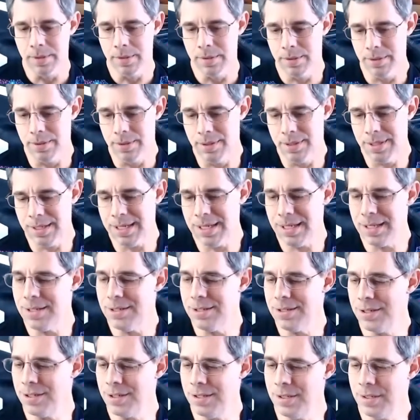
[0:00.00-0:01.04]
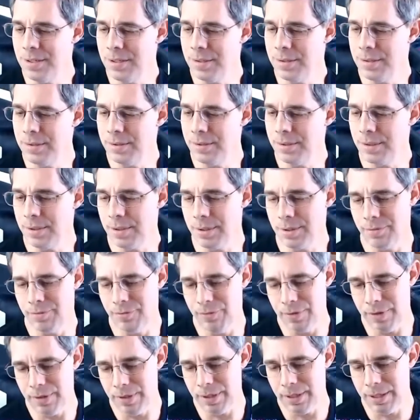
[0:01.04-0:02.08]
These are
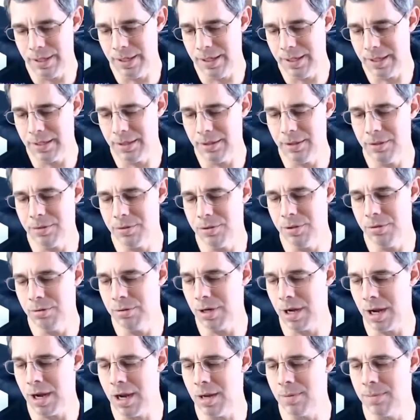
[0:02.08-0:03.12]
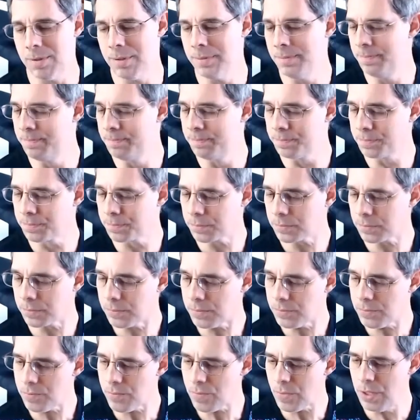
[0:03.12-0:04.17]
very getting a little too common.
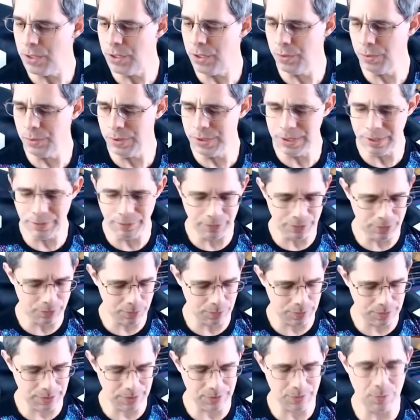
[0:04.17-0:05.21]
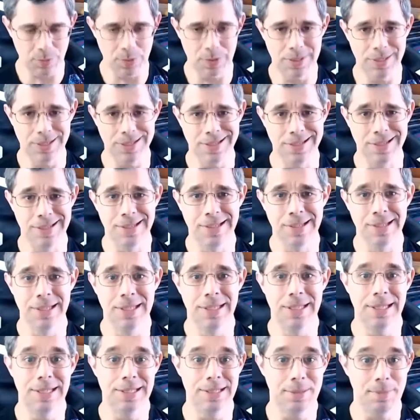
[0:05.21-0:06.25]
The only difference with this one
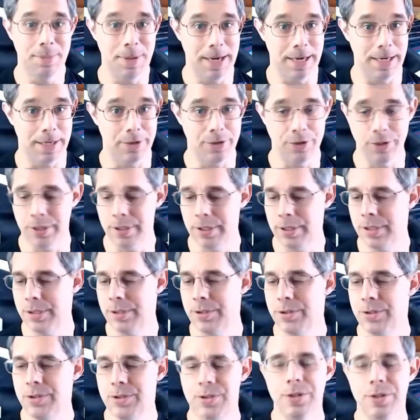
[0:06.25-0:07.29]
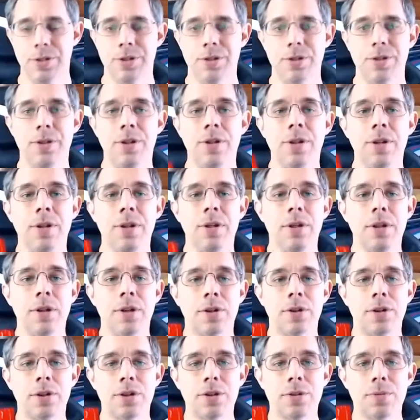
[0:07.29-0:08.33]
is the packaging. It's just
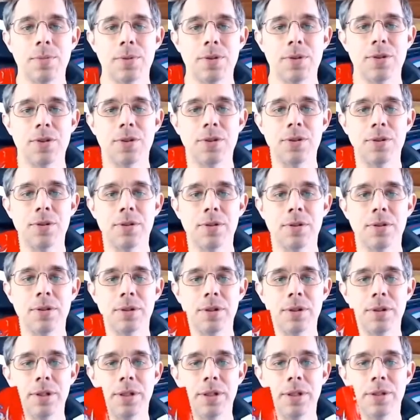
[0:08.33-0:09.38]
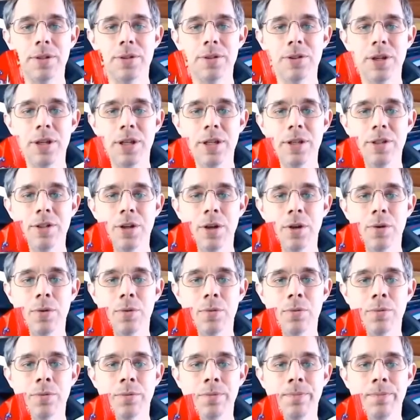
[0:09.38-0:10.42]
Christmas in, in
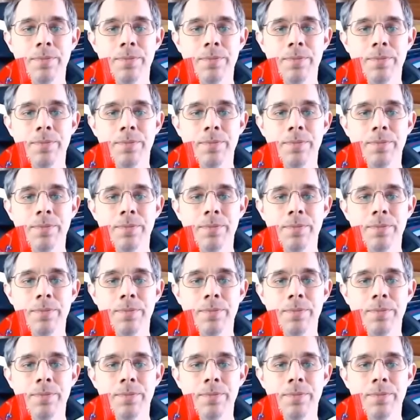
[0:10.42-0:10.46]
tone.